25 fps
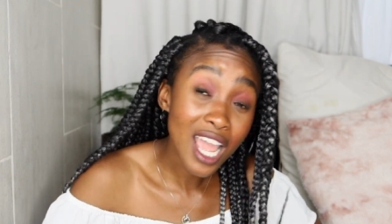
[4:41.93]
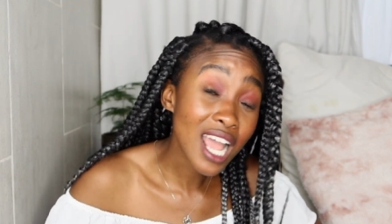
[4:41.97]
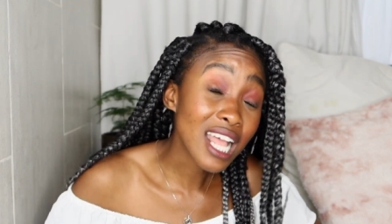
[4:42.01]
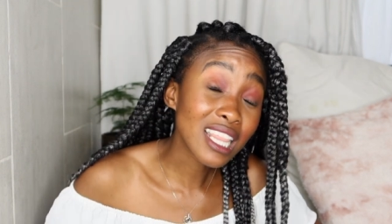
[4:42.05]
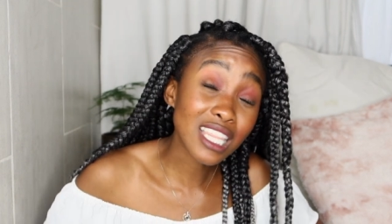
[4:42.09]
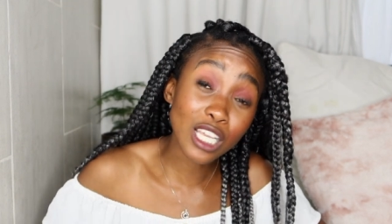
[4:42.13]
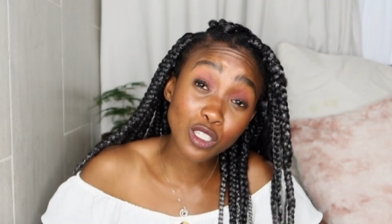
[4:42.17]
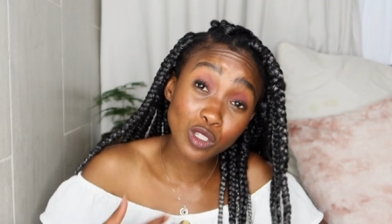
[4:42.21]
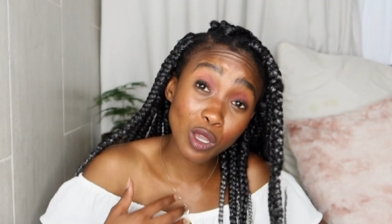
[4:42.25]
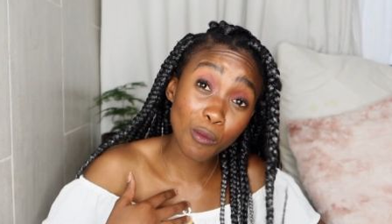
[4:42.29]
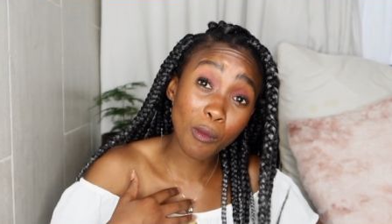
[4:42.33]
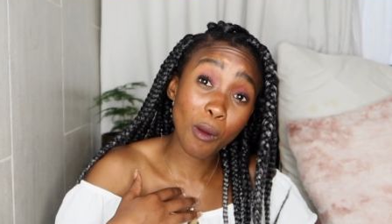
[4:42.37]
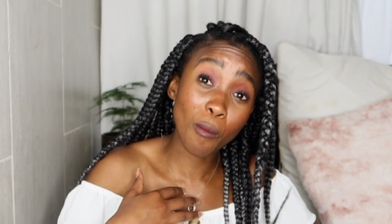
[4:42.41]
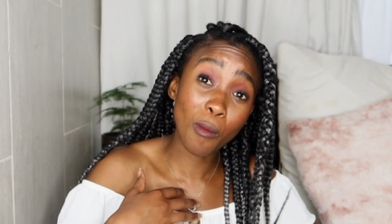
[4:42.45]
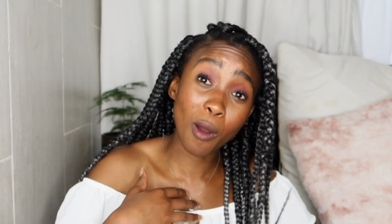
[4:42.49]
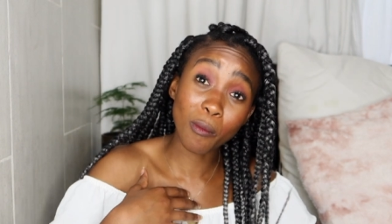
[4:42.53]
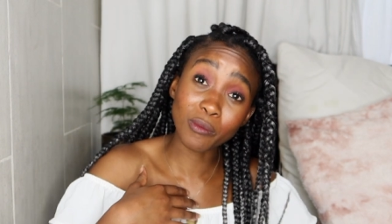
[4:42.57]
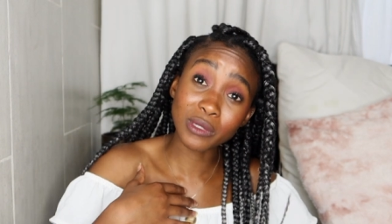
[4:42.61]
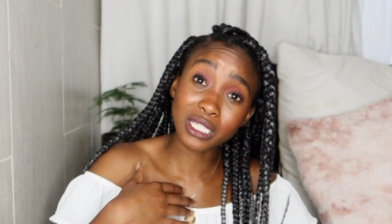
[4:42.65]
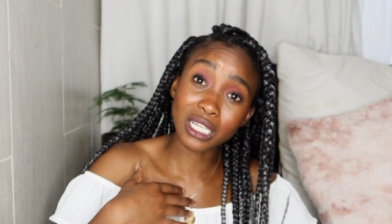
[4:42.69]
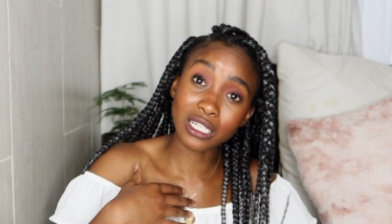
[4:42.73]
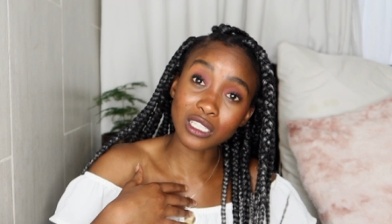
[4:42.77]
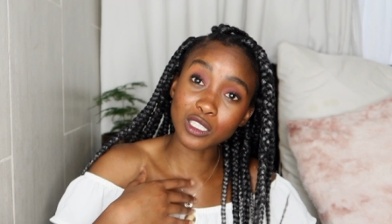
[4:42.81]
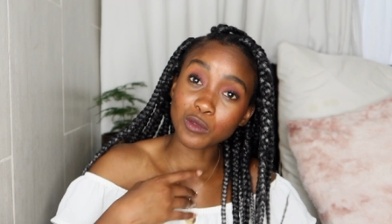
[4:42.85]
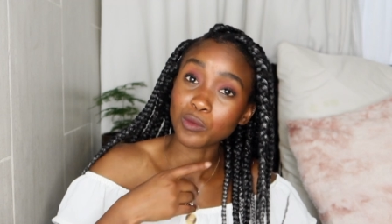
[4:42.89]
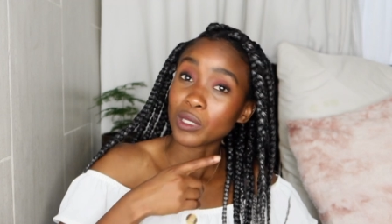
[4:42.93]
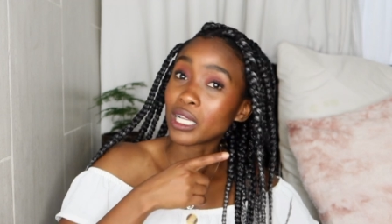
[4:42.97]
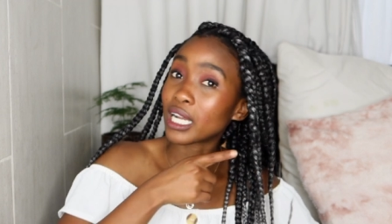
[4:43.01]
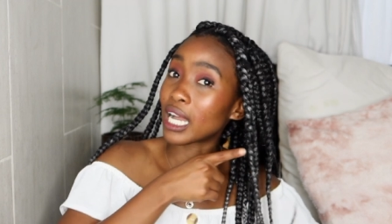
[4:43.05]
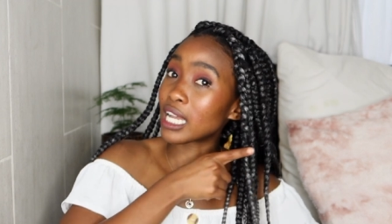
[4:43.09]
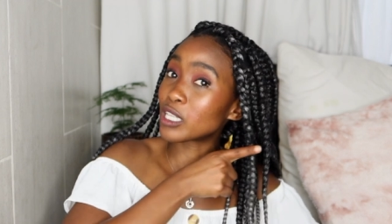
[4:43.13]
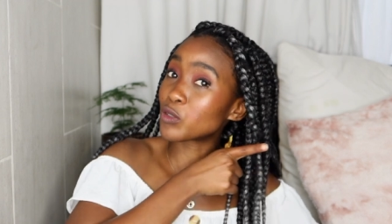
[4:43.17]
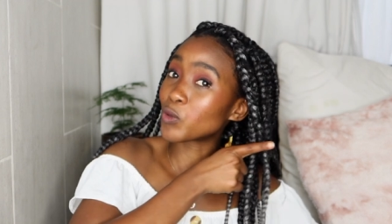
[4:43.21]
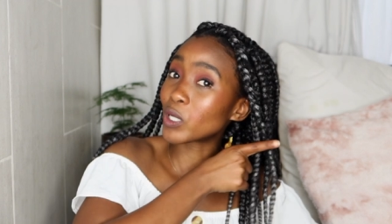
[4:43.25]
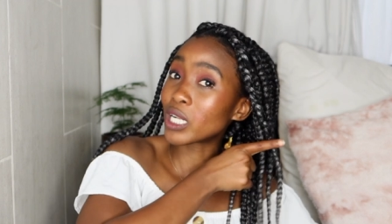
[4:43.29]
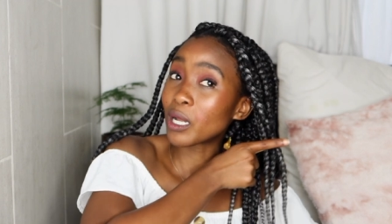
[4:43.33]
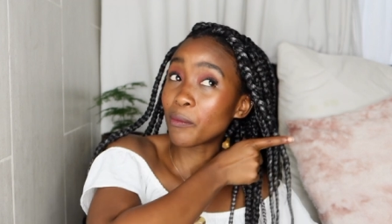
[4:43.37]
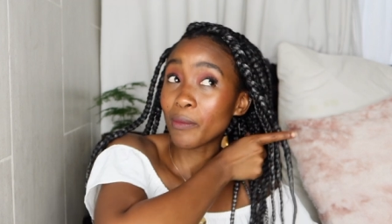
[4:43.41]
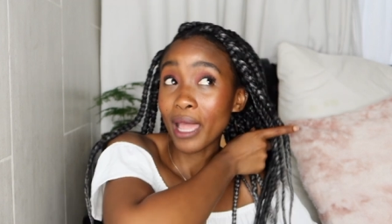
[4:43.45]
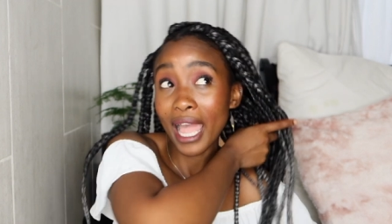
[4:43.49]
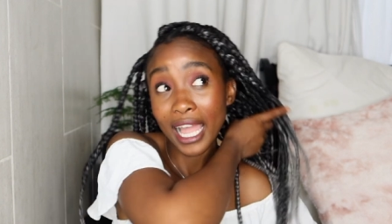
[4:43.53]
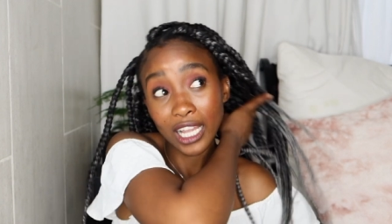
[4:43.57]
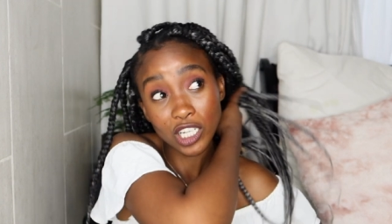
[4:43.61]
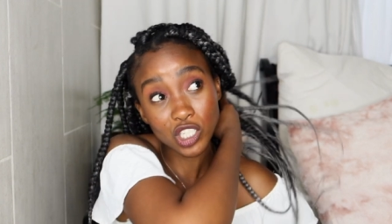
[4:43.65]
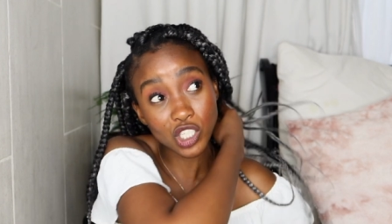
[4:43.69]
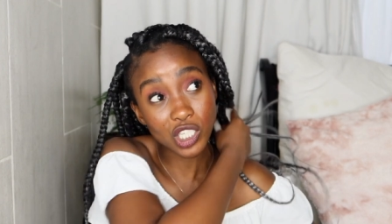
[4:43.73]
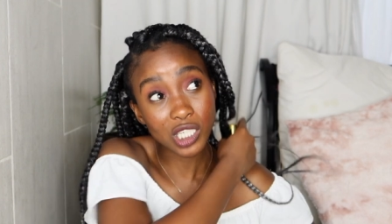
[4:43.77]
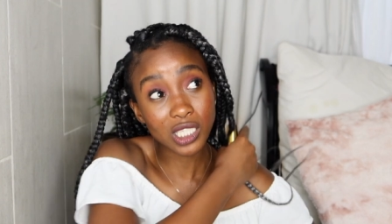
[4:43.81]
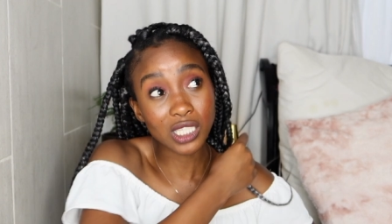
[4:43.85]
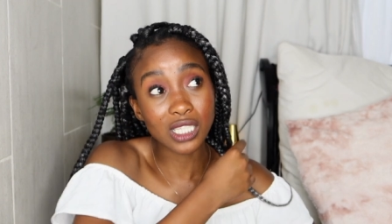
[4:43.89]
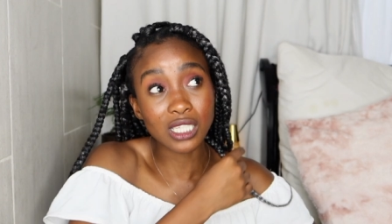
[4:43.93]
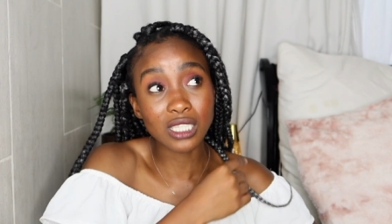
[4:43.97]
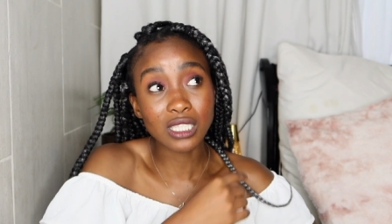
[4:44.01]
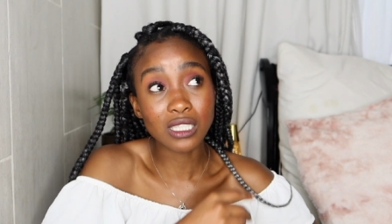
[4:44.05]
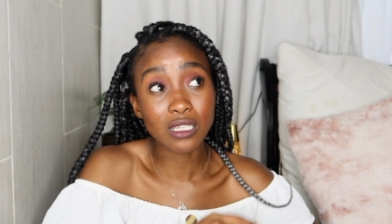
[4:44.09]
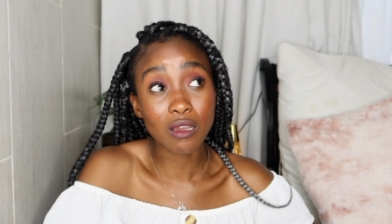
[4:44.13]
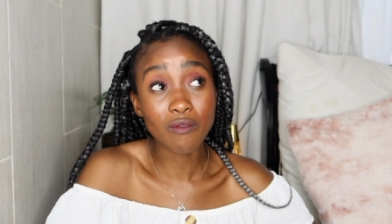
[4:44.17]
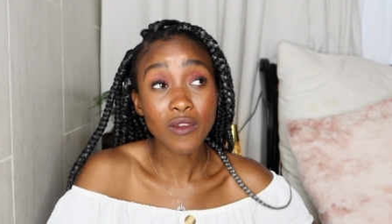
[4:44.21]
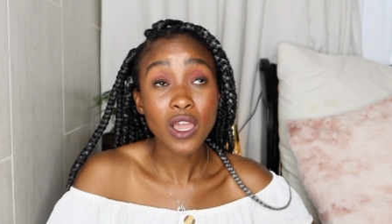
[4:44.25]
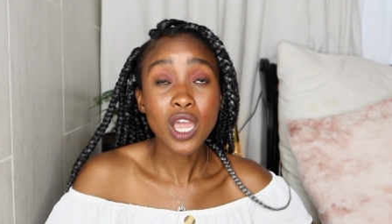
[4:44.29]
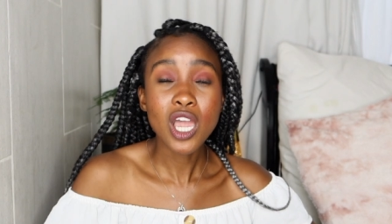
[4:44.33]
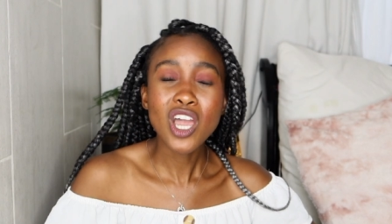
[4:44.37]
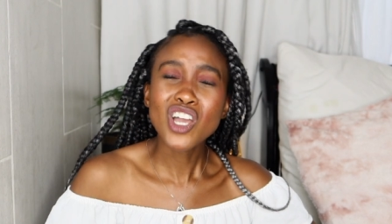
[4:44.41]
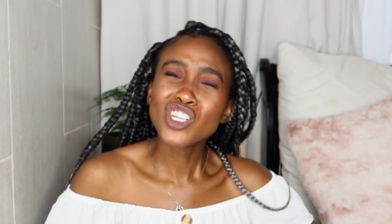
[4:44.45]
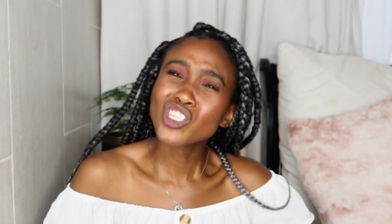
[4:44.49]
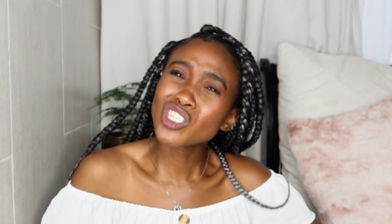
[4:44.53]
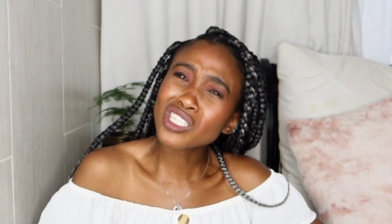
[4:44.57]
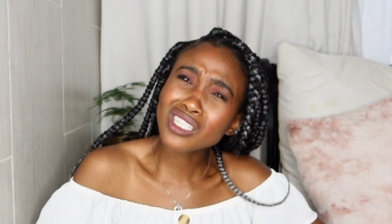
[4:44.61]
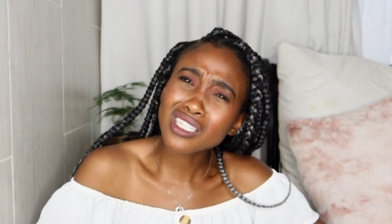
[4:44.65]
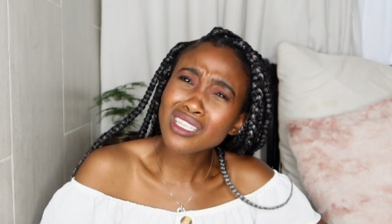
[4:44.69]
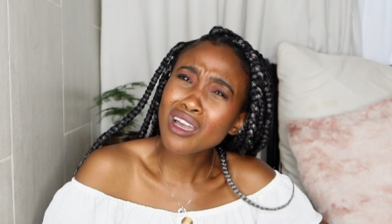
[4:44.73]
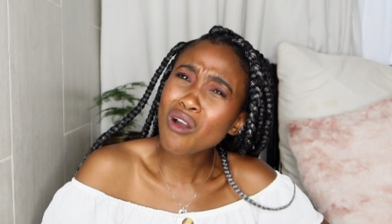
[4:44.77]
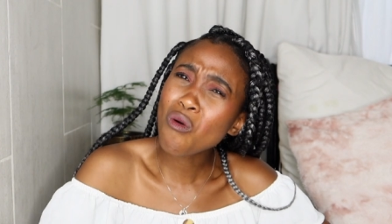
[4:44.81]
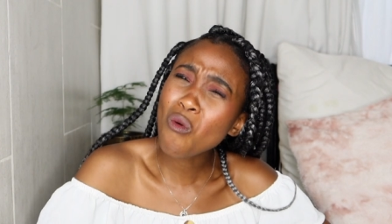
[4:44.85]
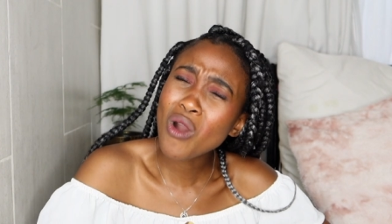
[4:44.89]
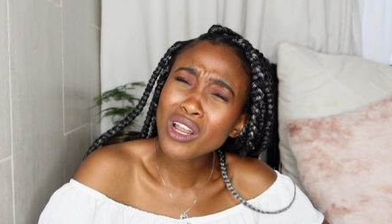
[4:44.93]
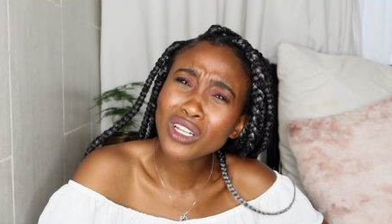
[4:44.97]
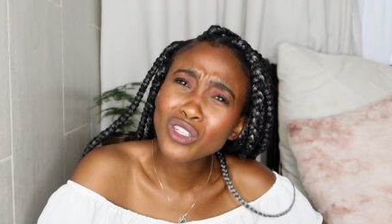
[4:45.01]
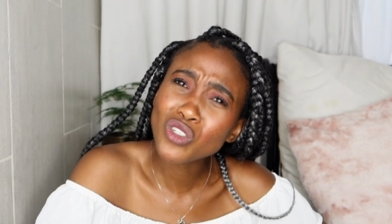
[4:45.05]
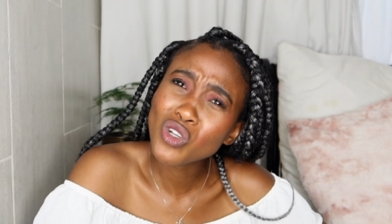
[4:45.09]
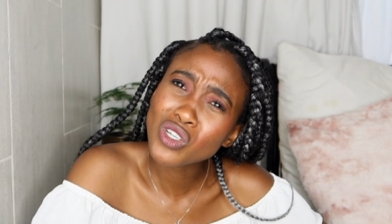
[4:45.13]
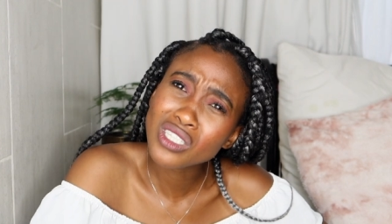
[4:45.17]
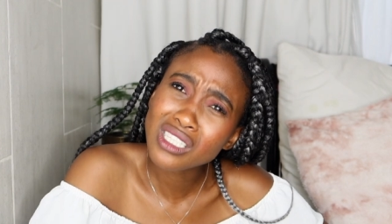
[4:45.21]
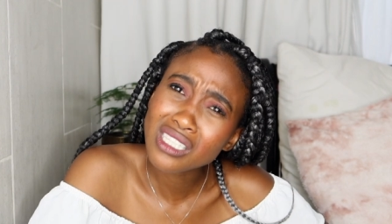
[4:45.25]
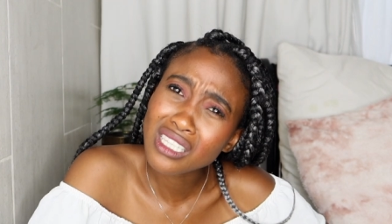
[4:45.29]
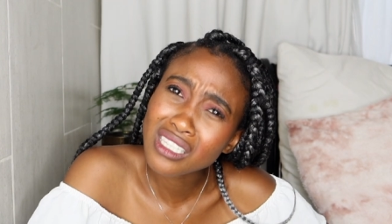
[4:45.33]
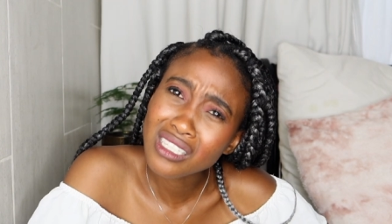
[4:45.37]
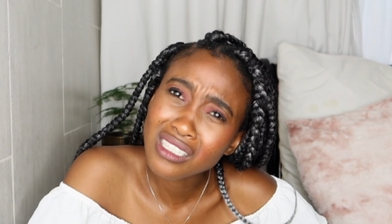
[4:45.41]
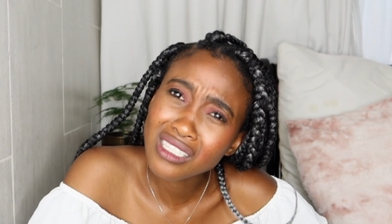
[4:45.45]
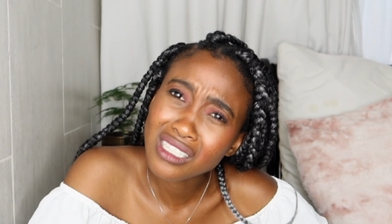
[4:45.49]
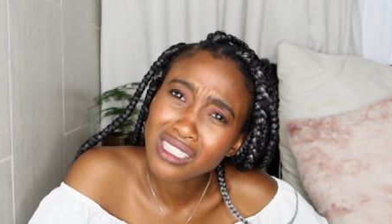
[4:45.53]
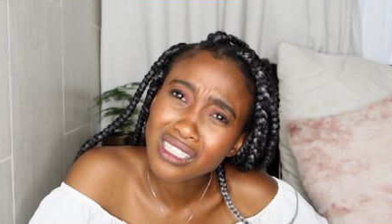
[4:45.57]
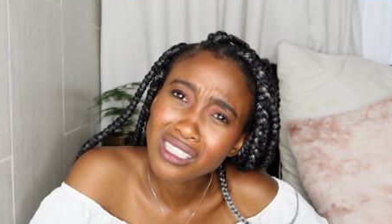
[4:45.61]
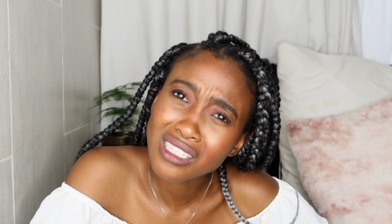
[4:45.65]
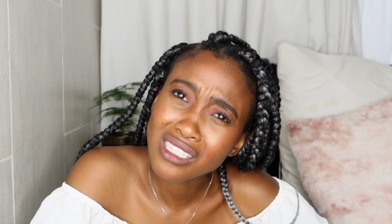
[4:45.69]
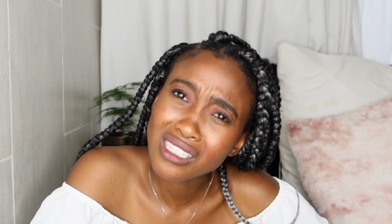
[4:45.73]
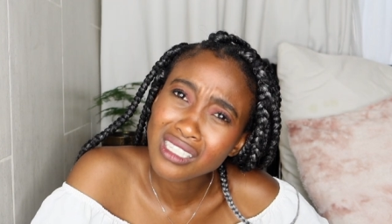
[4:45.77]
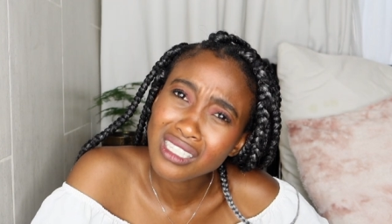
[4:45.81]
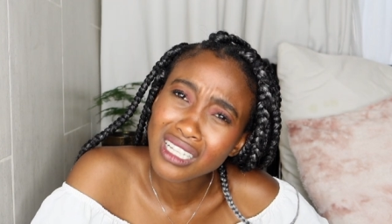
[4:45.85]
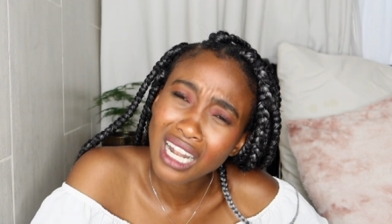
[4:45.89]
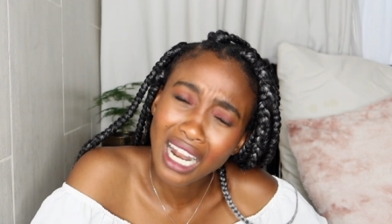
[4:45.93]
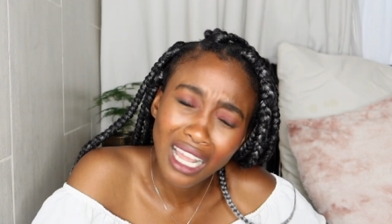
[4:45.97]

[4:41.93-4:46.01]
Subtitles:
That's what my mom tells me, guys, when I'm anxious and stuff. She's like, what nonsense is this?